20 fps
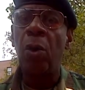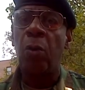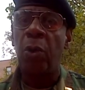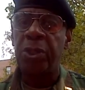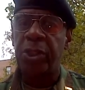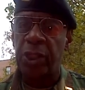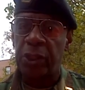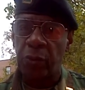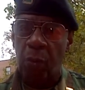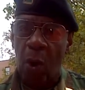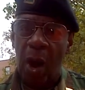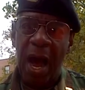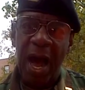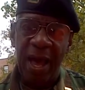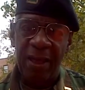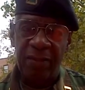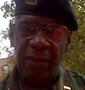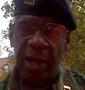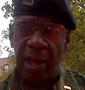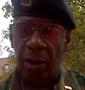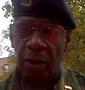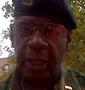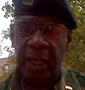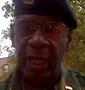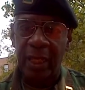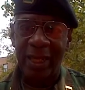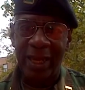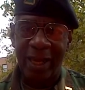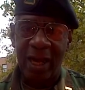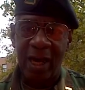which is why they are
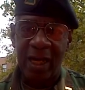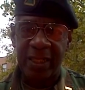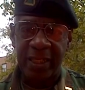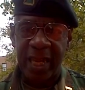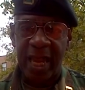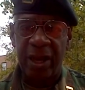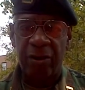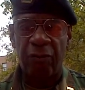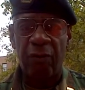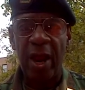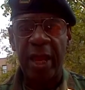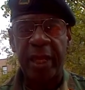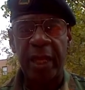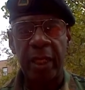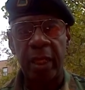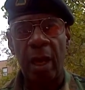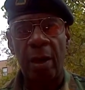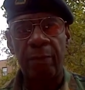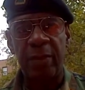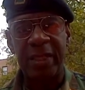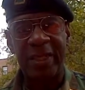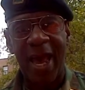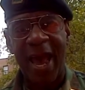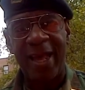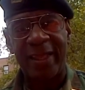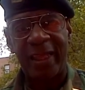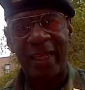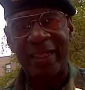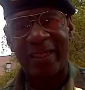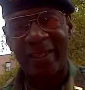killing us in record numbers
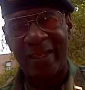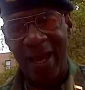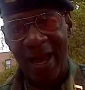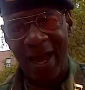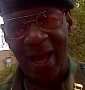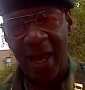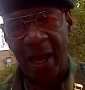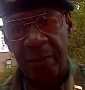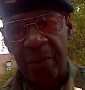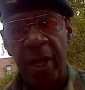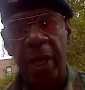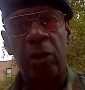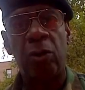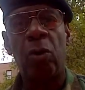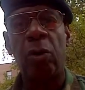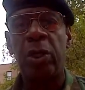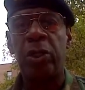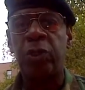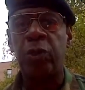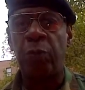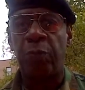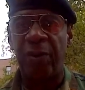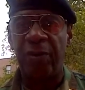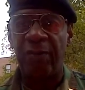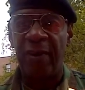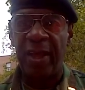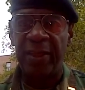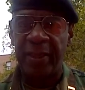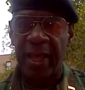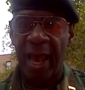at this time, in order to
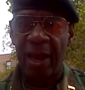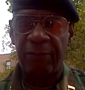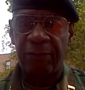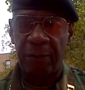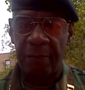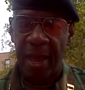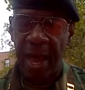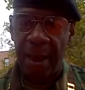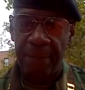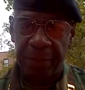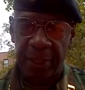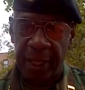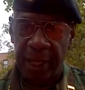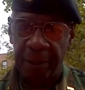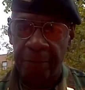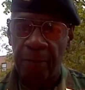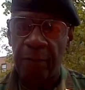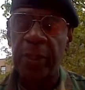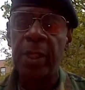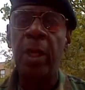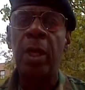prevent that from happening.